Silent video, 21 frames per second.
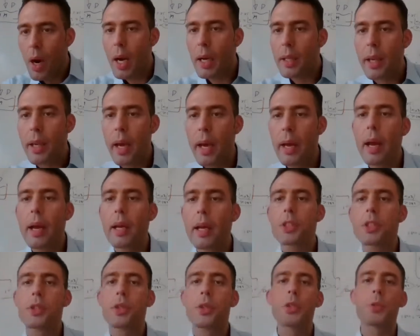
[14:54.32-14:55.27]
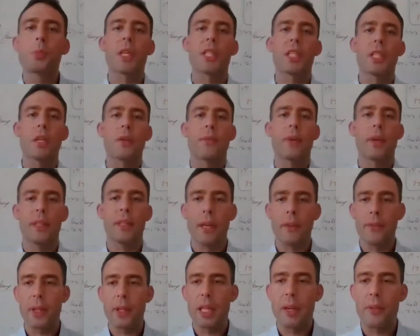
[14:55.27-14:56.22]
All right, can I introduce myself?
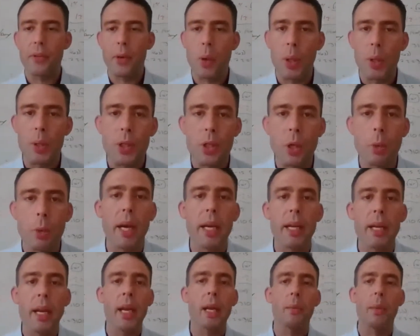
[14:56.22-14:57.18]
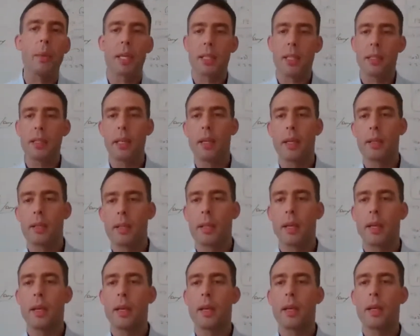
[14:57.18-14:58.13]
Definitely, of course. So my name, as I did,
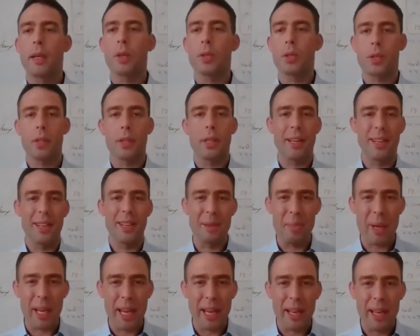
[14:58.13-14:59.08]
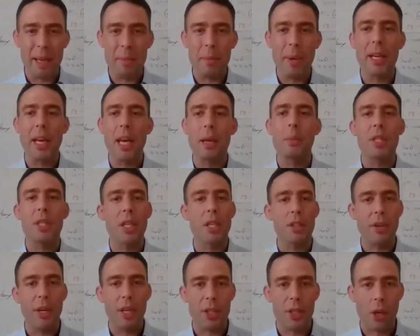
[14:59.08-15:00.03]
is also did in the beginning. My name is
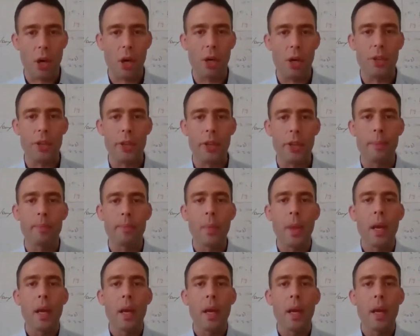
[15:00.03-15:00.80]
Andreas Kartrud.